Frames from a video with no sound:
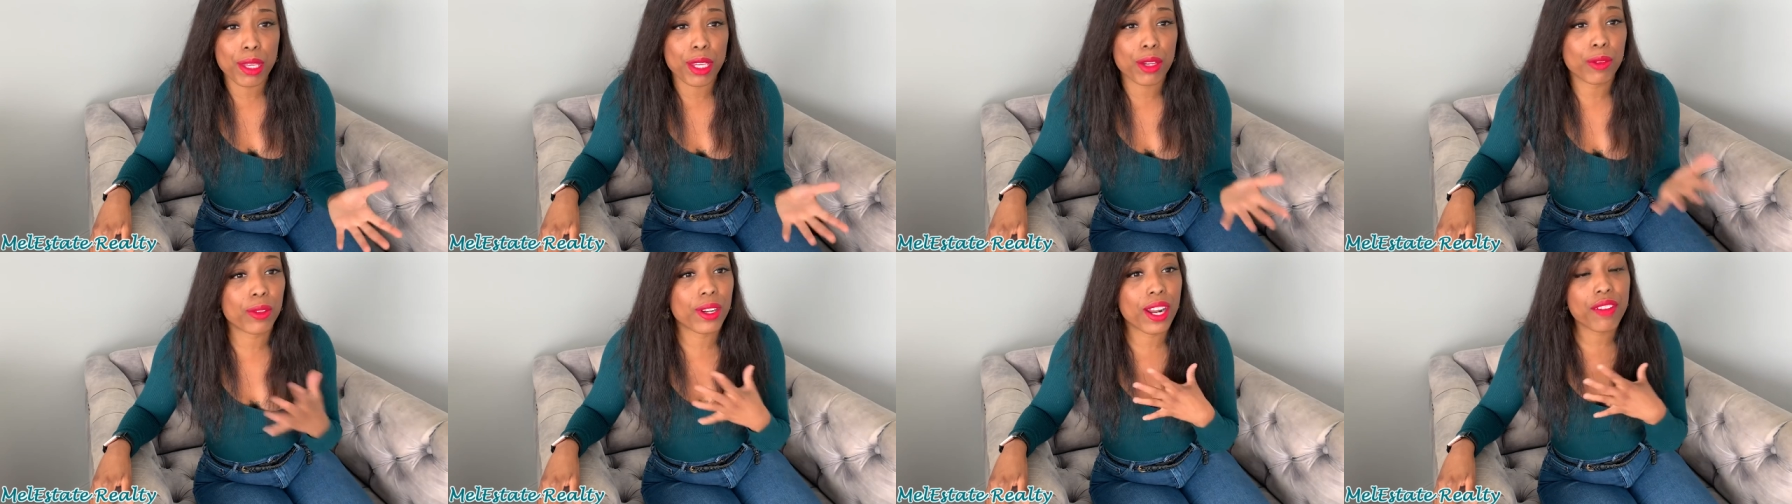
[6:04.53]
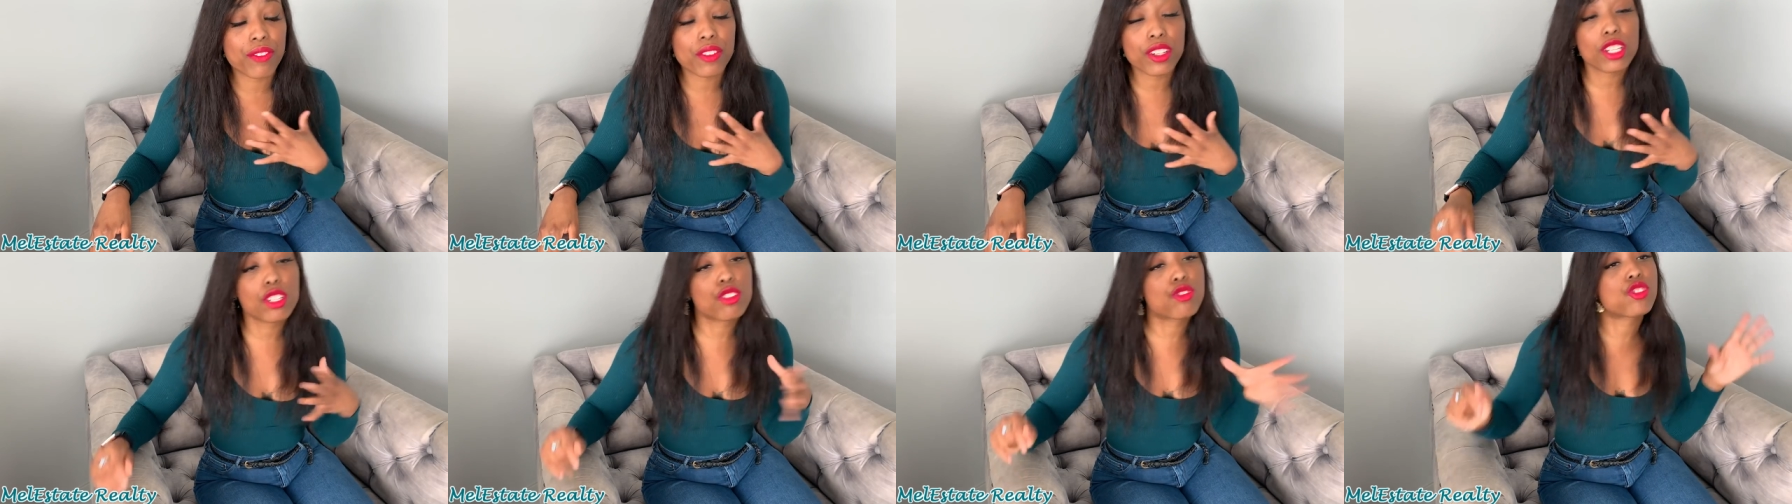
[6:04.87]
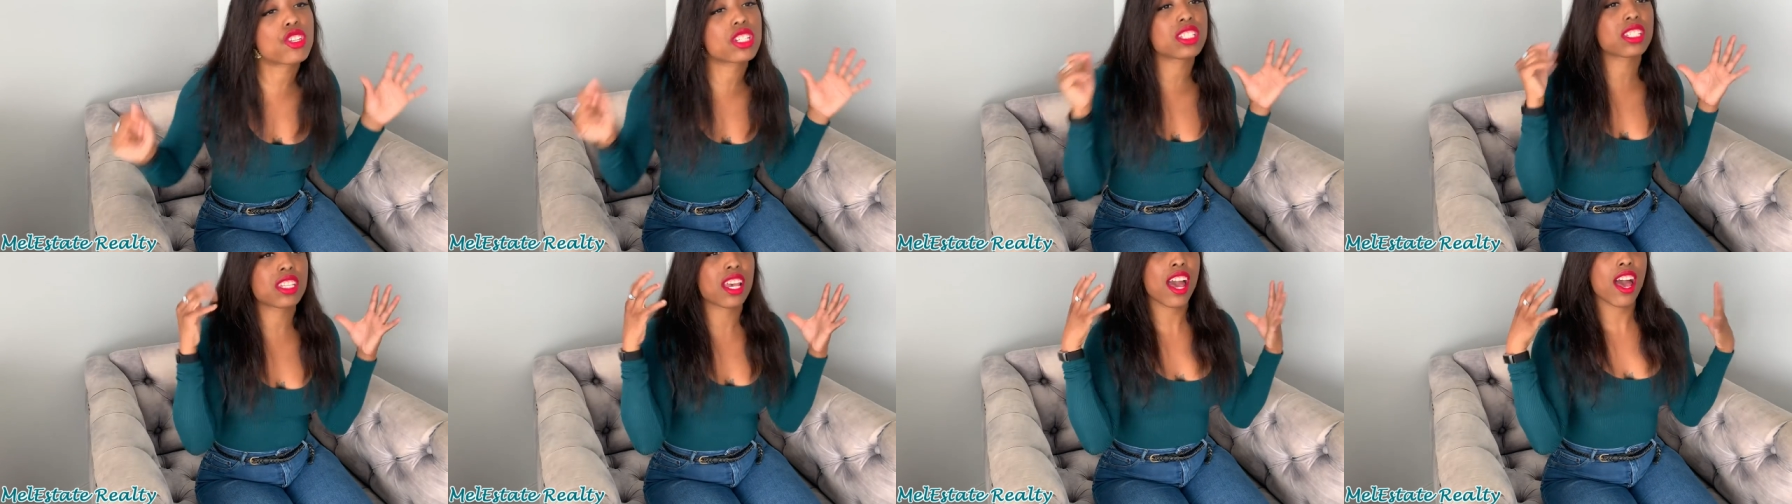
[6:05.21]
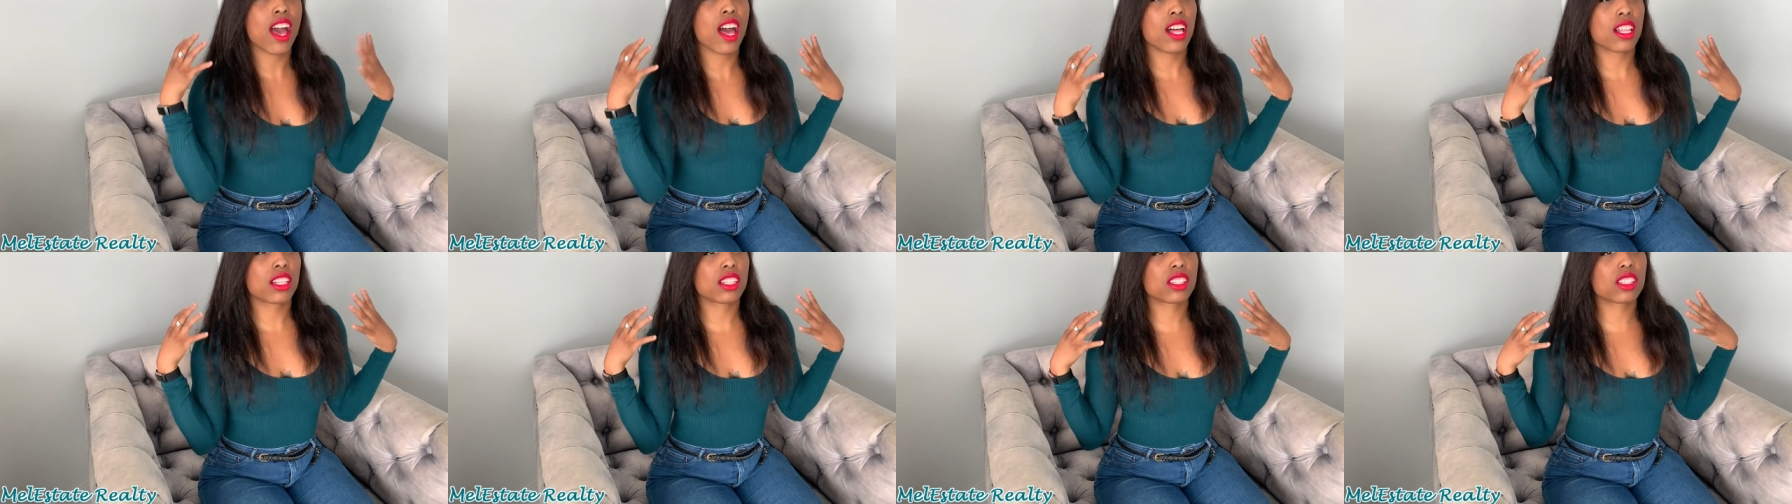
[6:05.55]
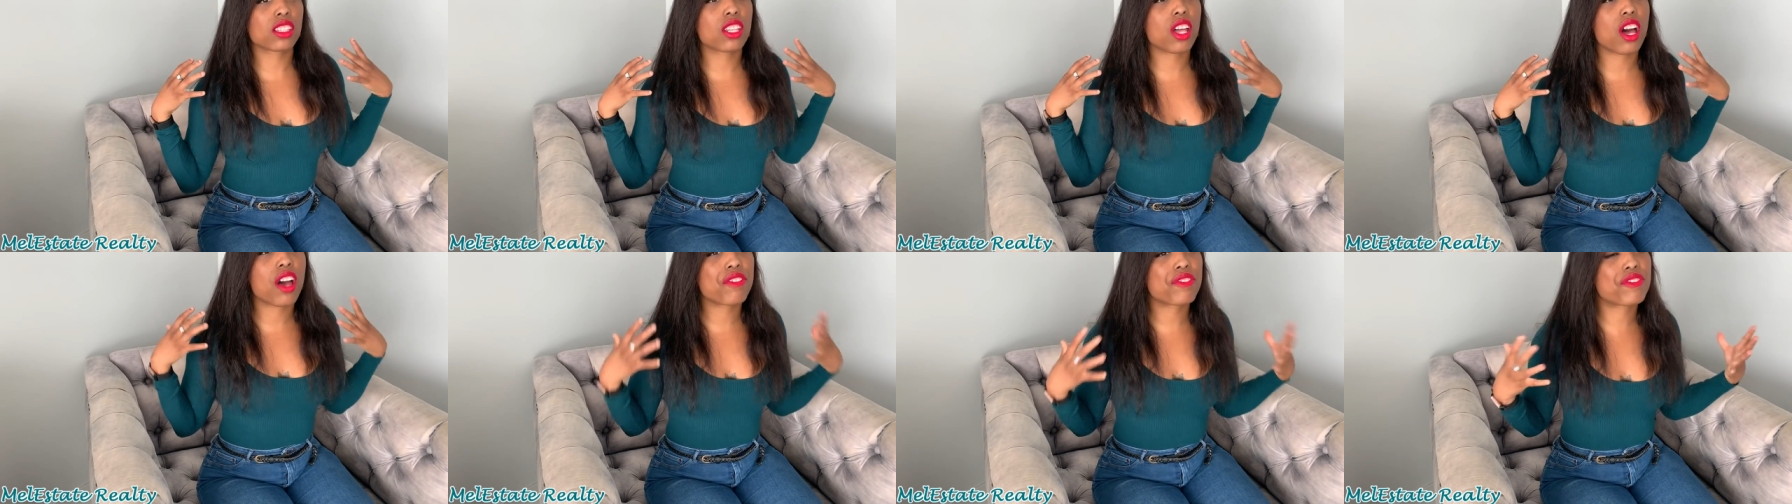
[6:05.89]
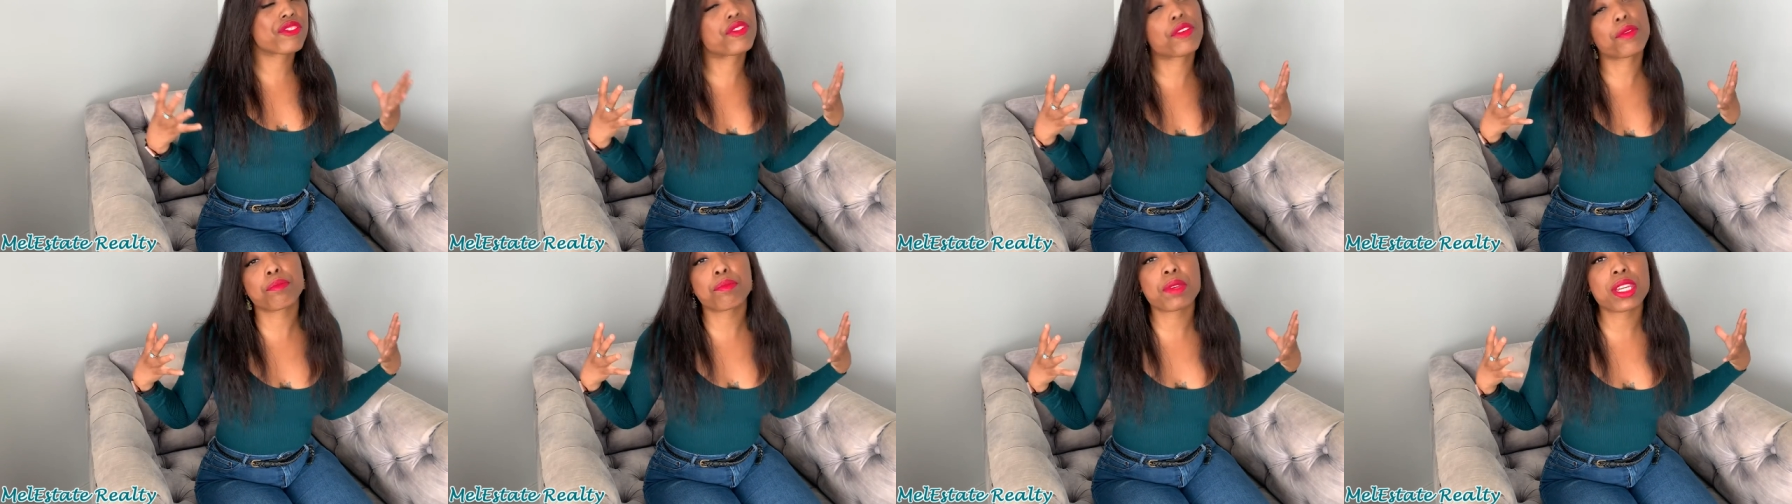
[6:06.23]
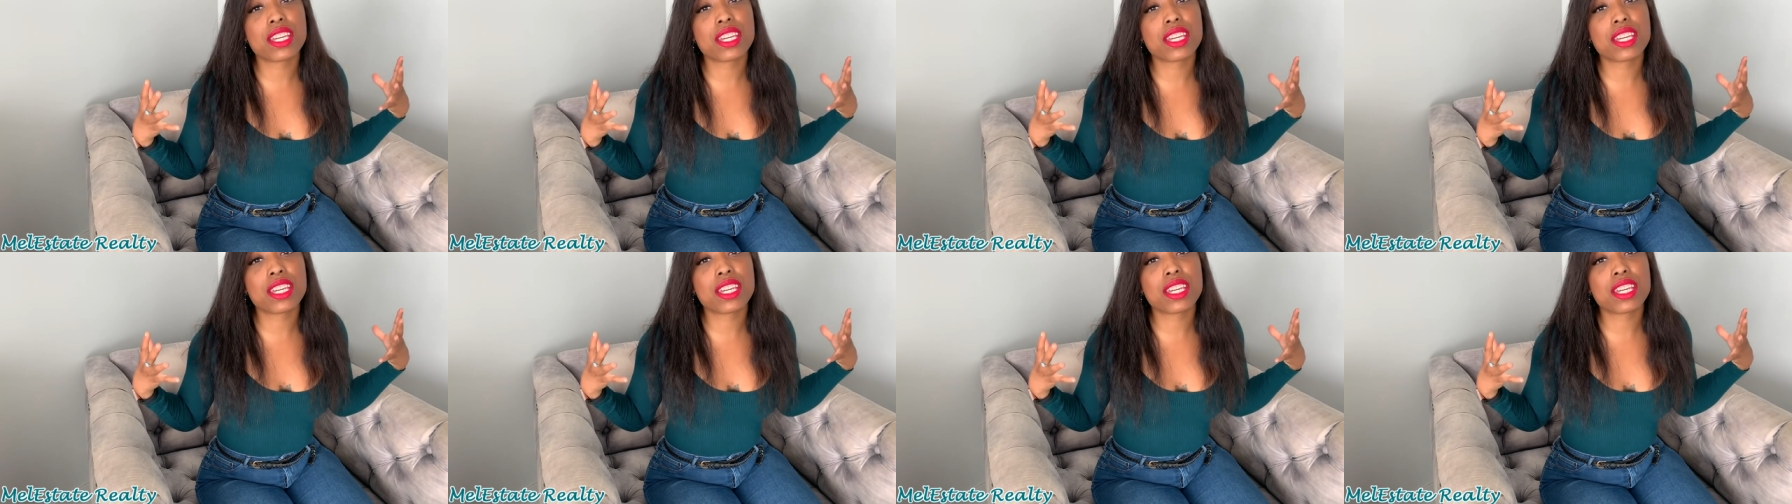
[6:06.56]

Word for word: me, whatever you just loved from